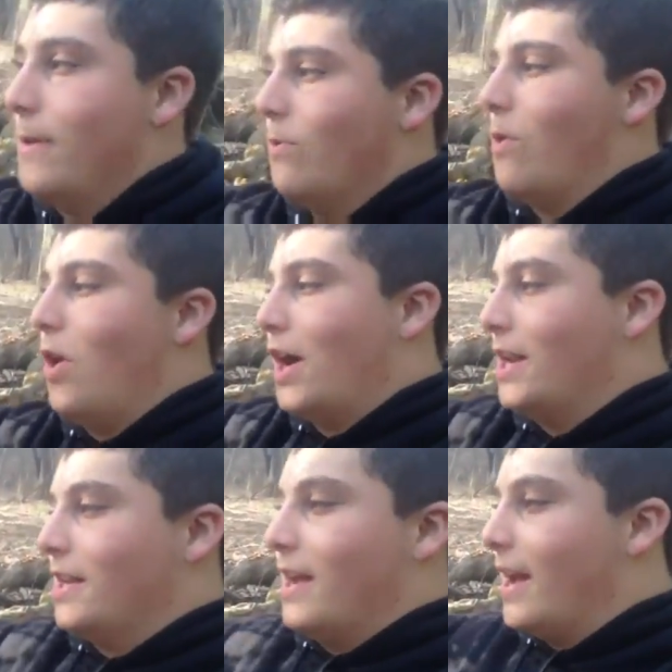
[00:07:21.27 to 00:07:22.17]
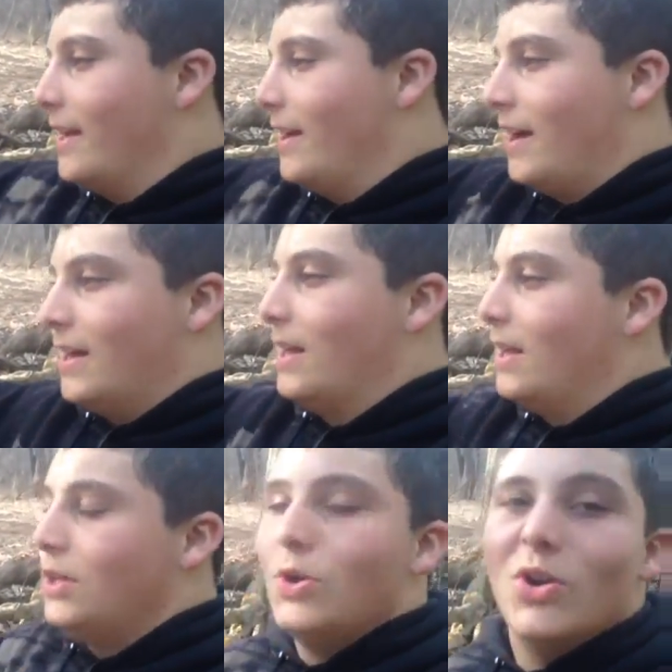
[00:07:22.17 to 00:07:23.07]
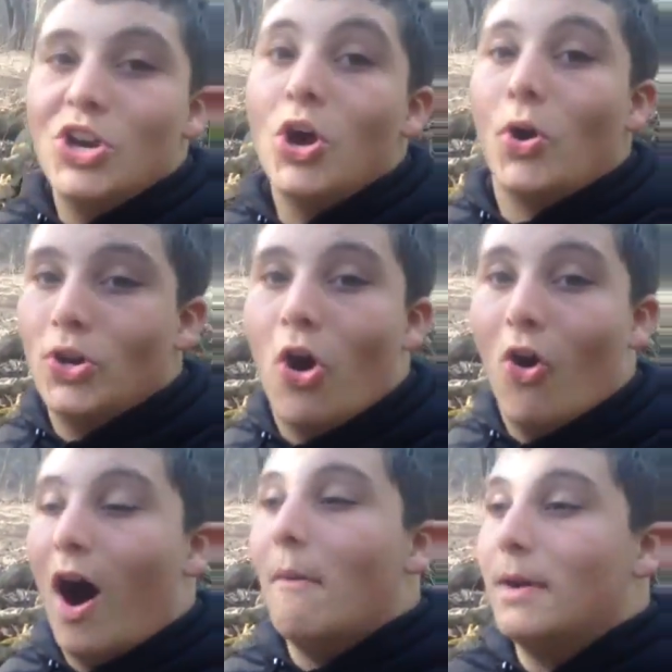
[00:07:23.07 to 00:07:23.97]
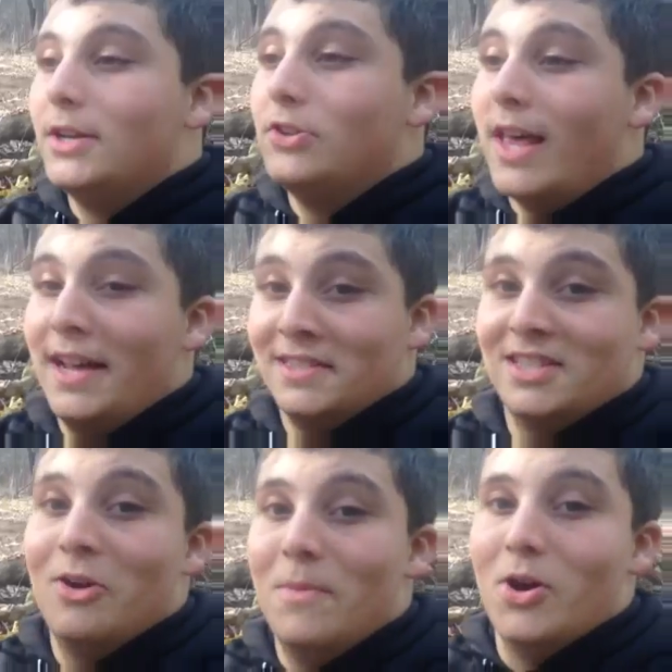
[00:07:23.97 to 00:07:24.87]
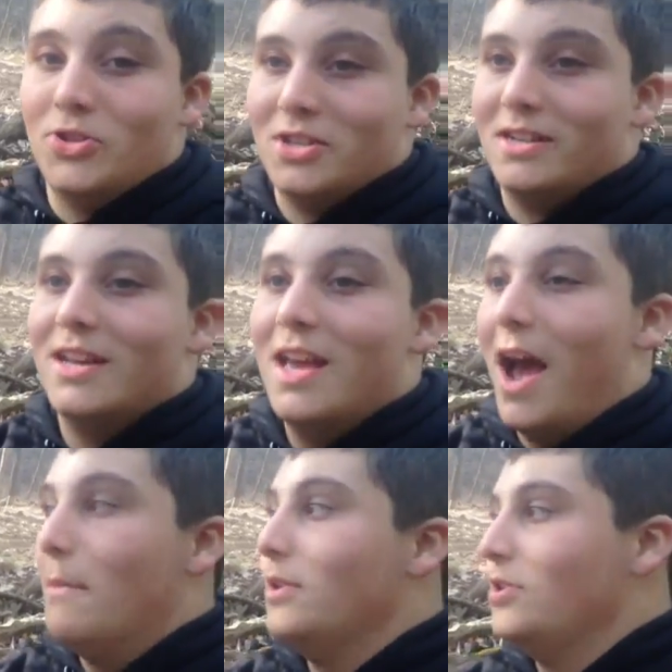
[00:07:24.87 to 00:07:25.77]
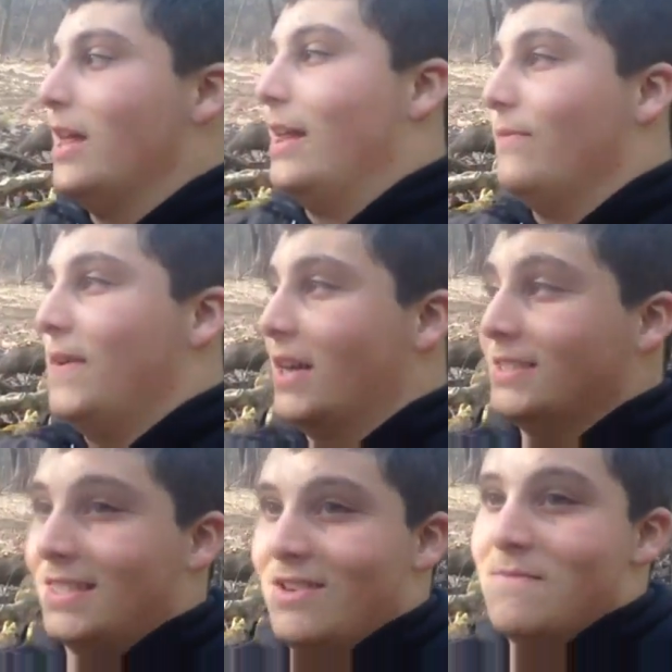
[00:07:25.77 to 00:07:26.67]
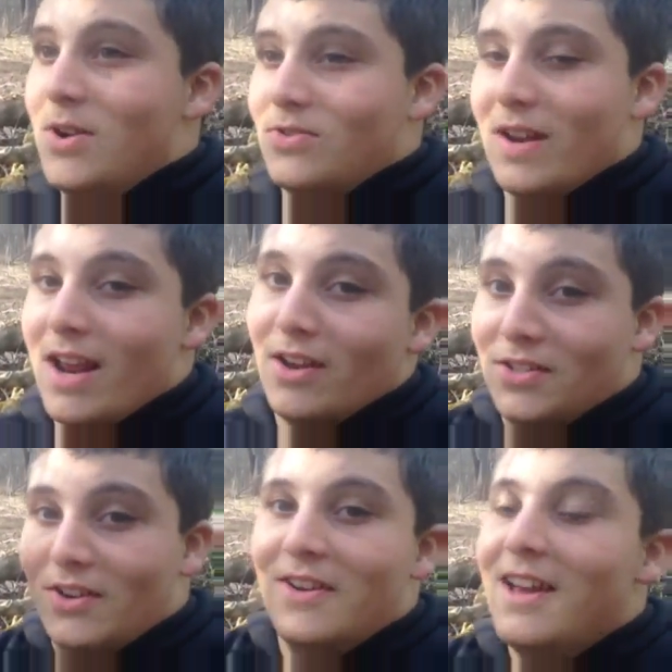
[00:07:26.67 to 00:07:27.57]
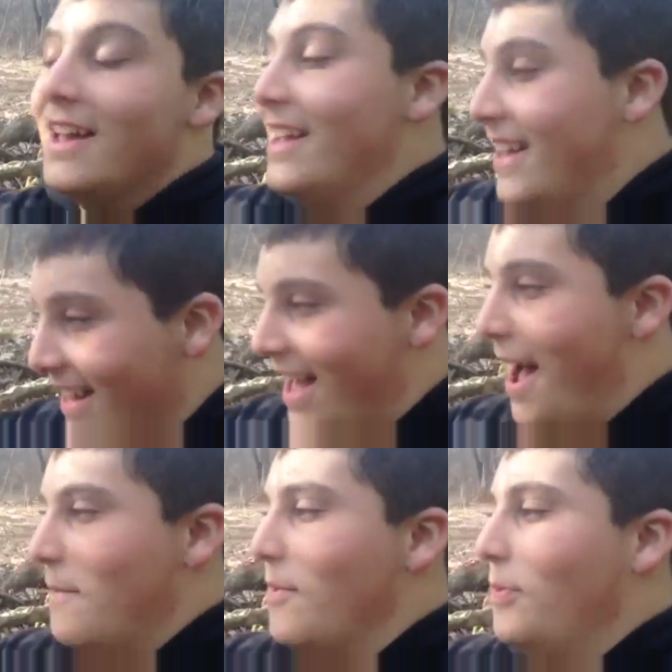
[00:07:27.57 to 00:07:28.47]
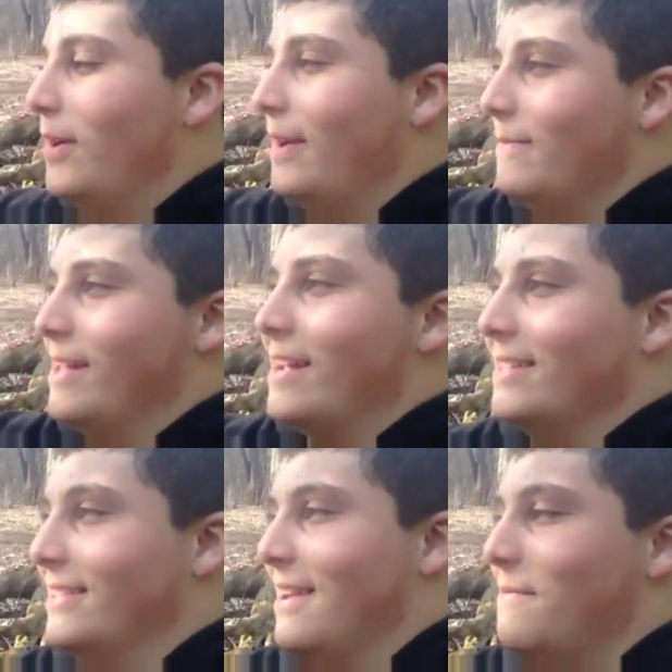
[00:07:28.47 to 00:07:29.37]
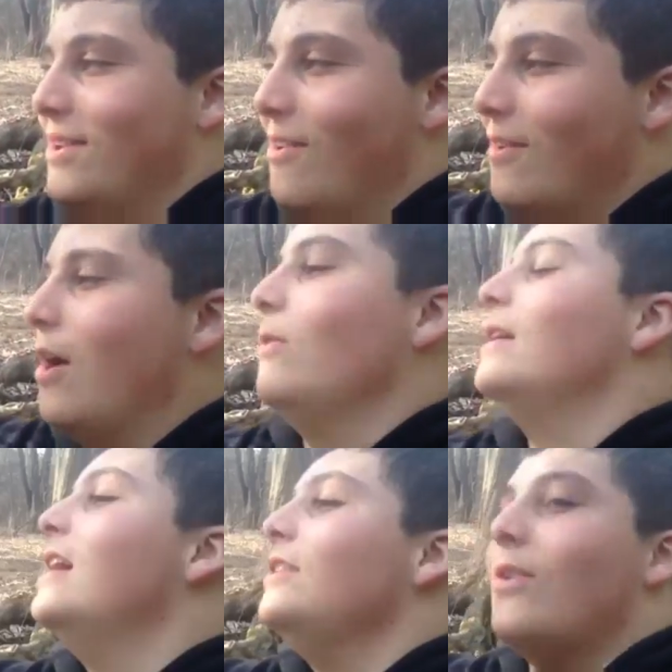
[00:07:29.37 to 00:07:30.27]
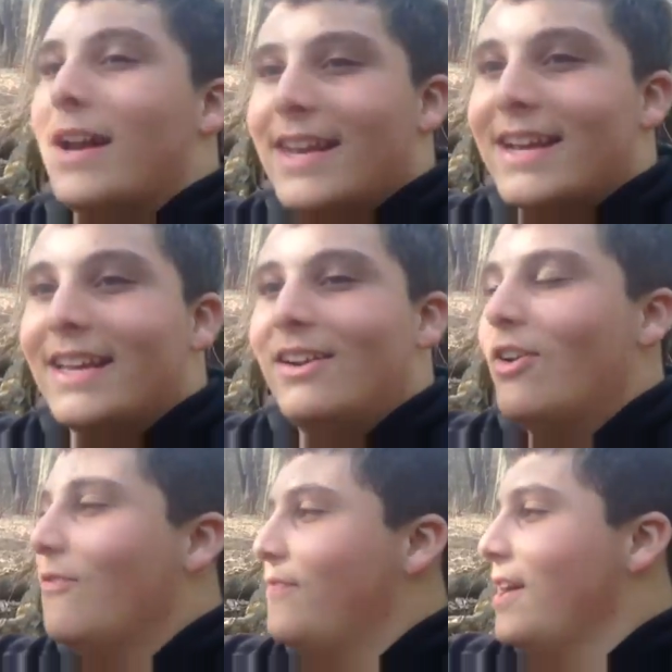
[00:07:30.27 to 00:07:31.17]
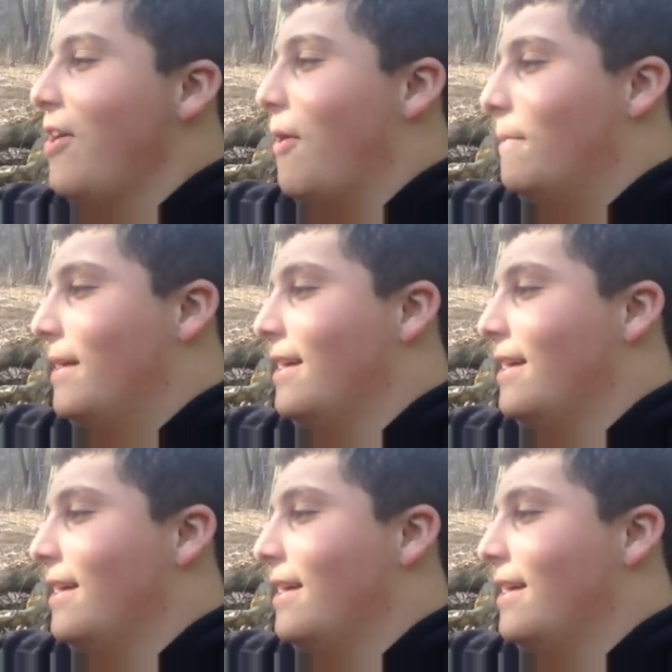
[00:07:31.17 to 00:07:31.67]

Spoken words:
rewind, and you know what, no, I'm gonna do that in slow motion. I'm gonna do that in fucking slow motion right now, so... I'm gonna put him like tipping over. Oh my, no, I didn't get it on film.